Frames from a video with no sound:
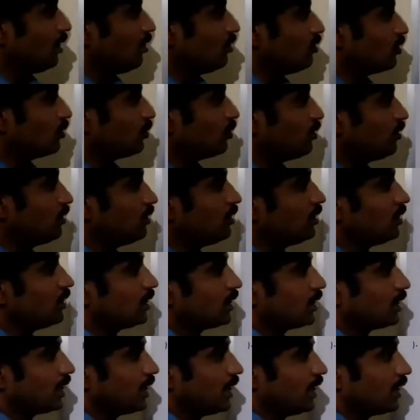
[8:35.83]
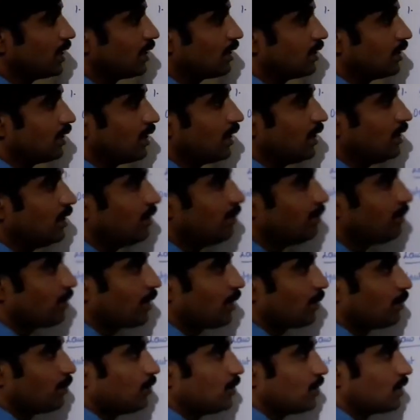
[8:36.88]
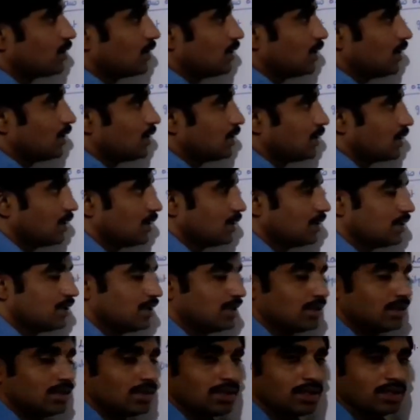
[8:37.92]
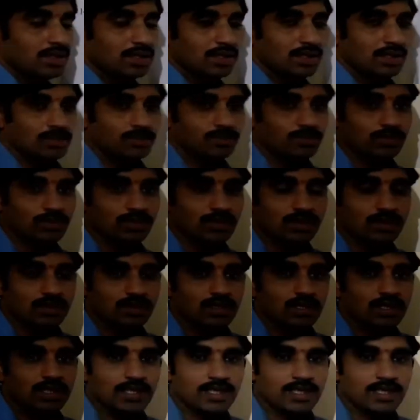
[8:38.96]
output greater than proportionate change in inputs.